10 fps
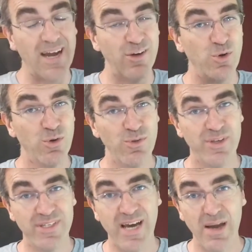I know
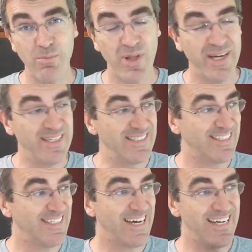the timeline
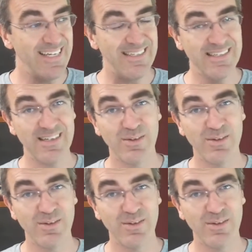is tight.